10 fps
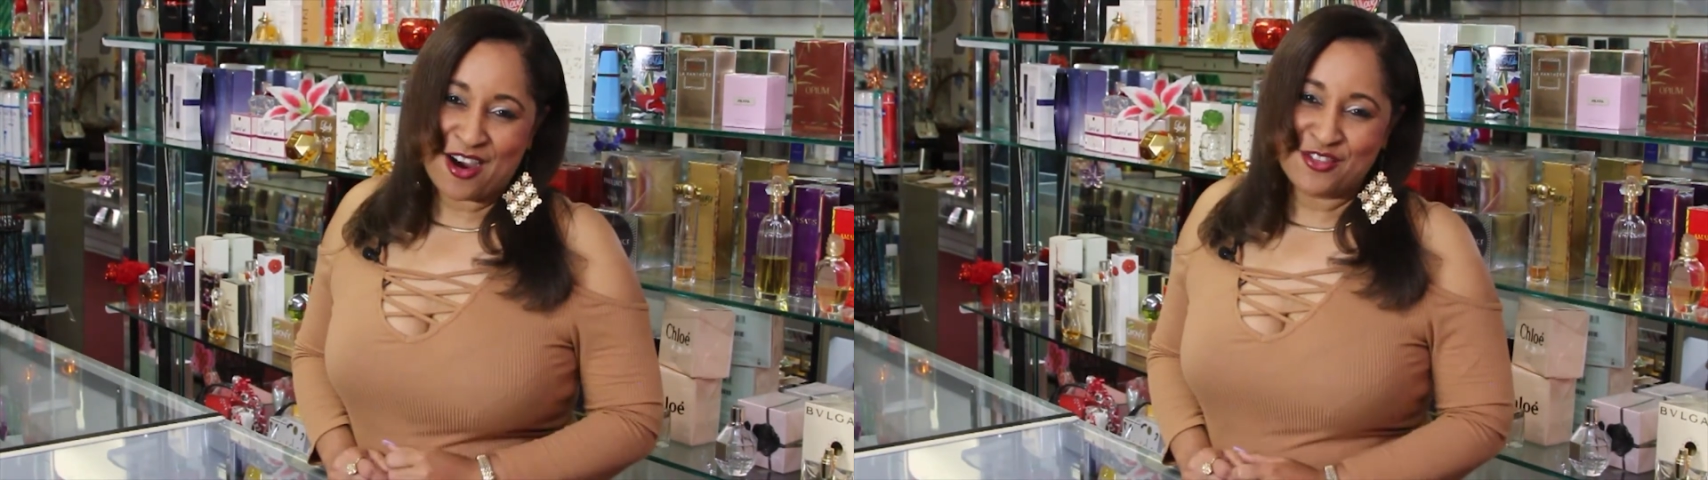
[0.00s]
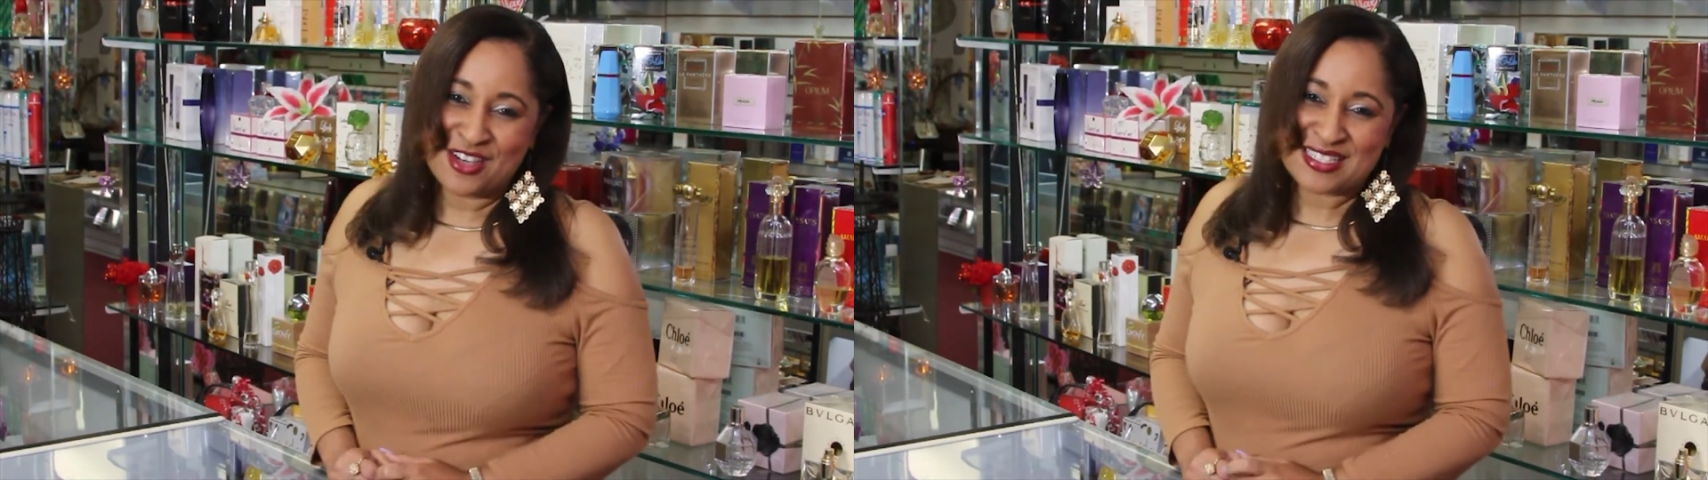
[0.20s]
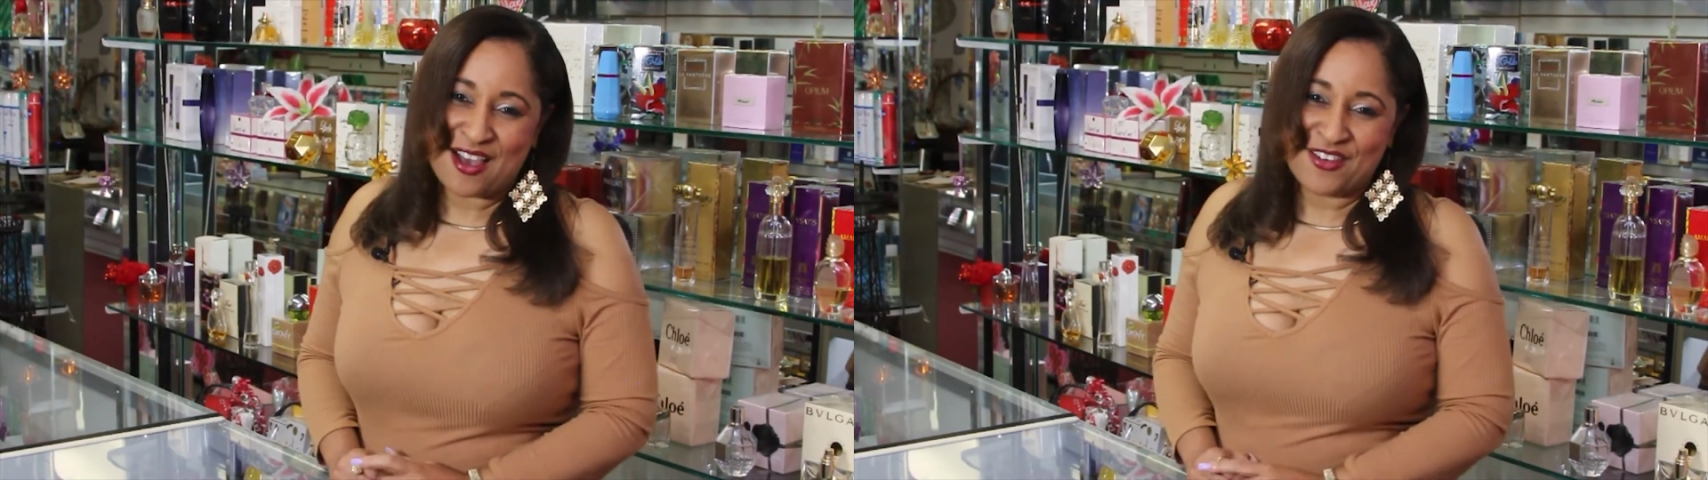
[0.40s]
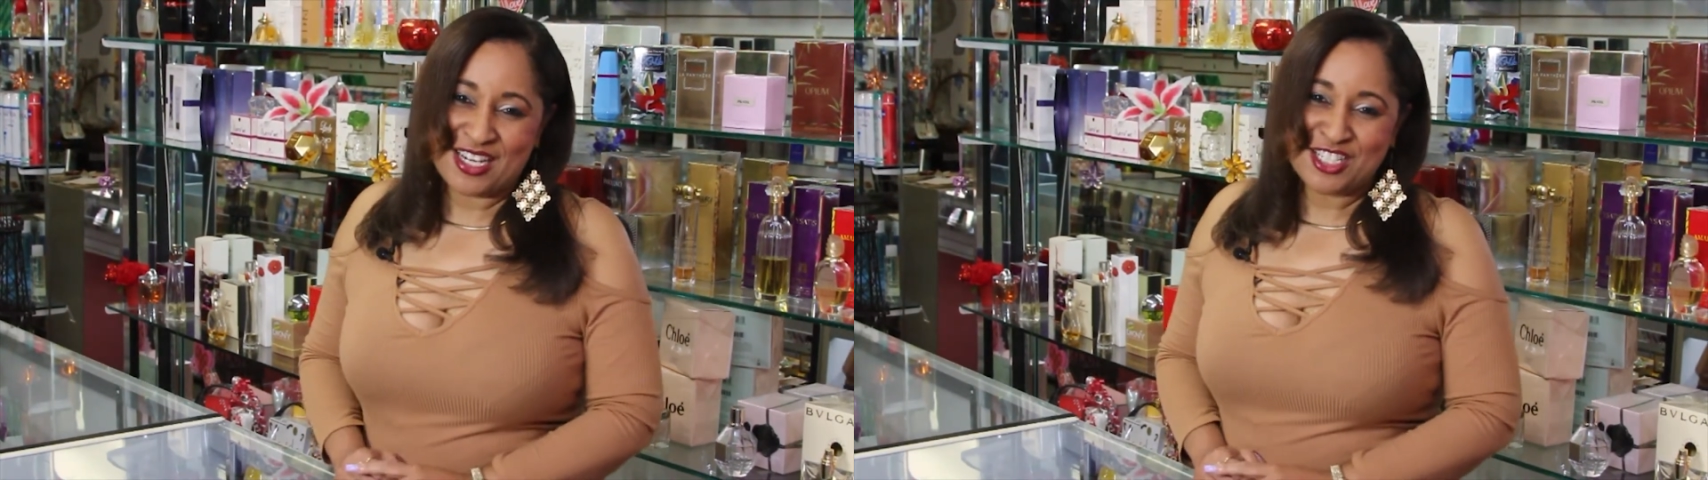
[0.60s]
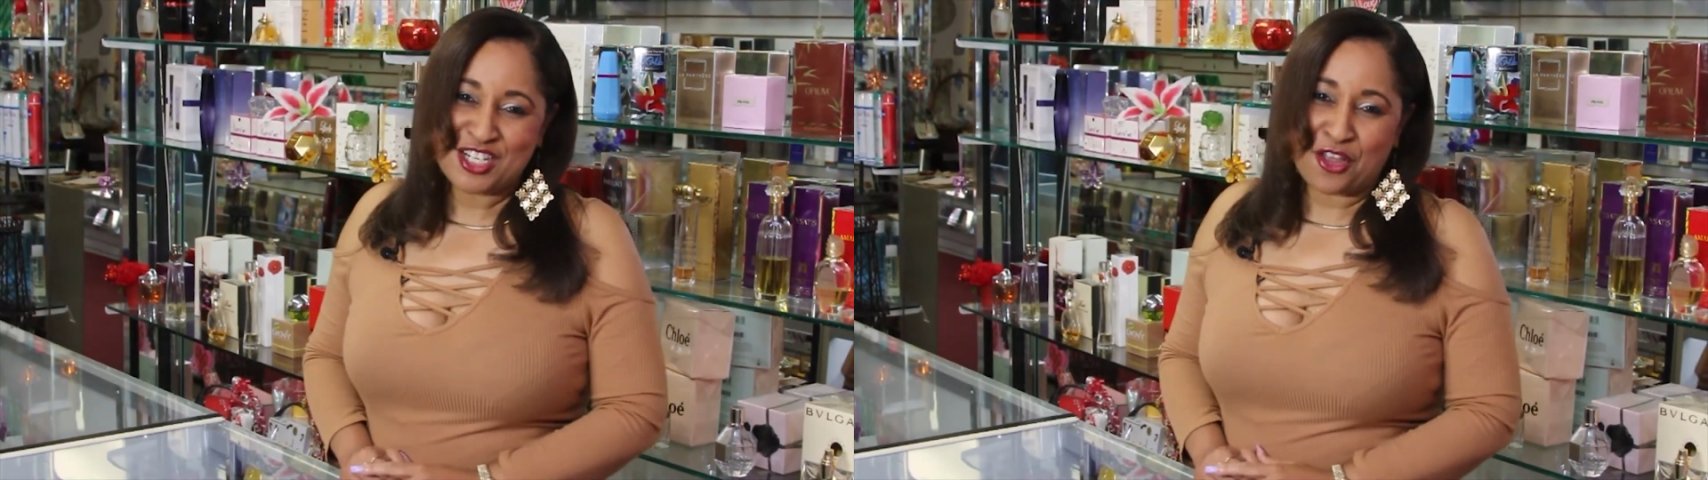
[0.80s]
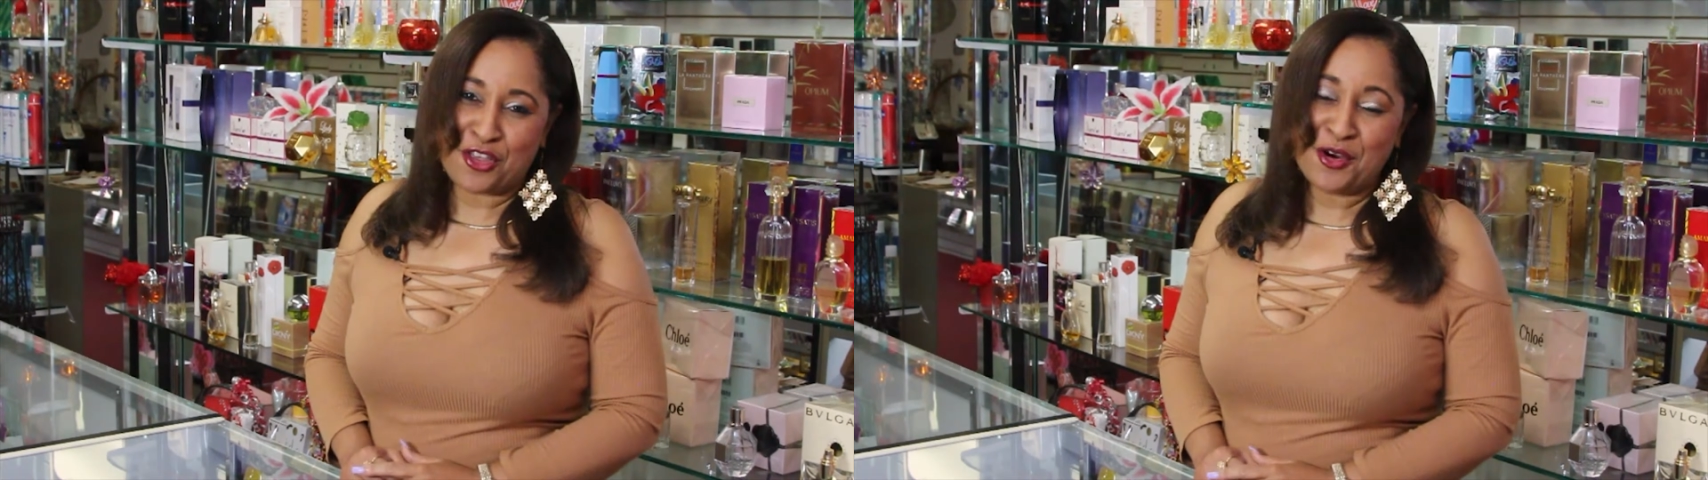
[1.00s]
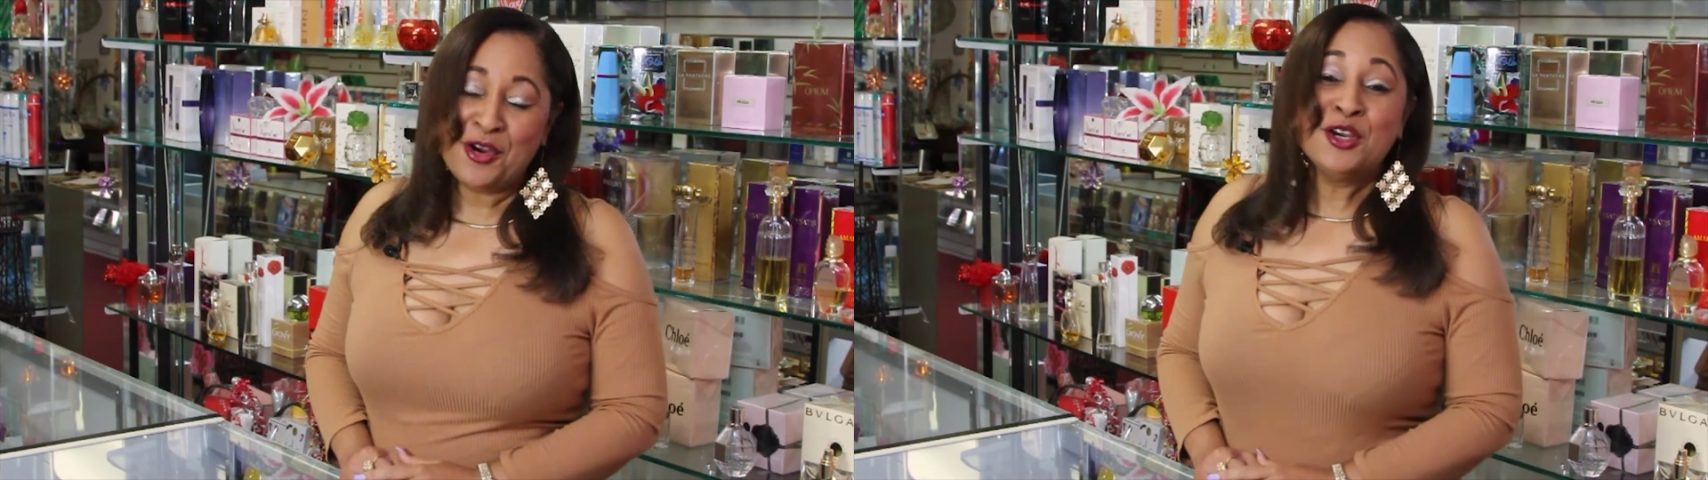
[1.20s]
of yourself and each other.